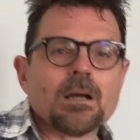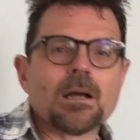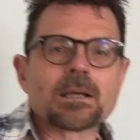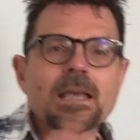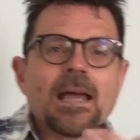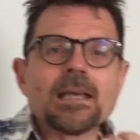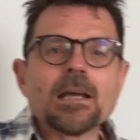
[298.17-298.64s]

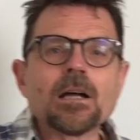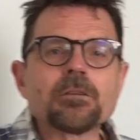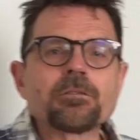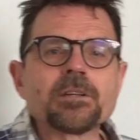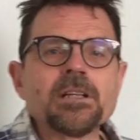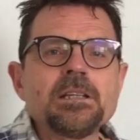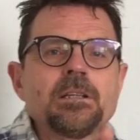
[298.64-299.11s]
Okay,
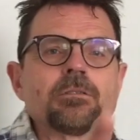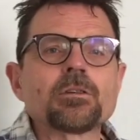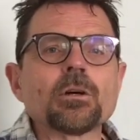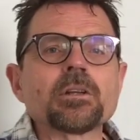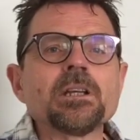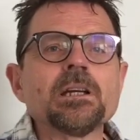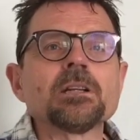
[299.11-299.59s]
hopefully you've
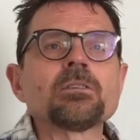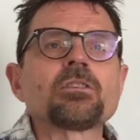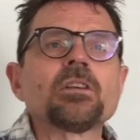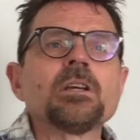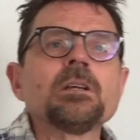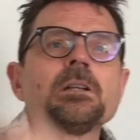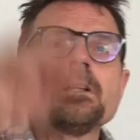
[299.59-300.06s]
got the
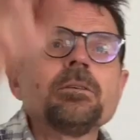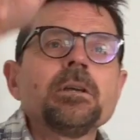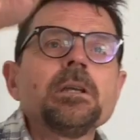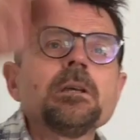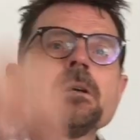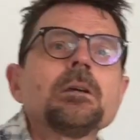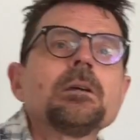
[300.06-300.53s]
answer, Louis.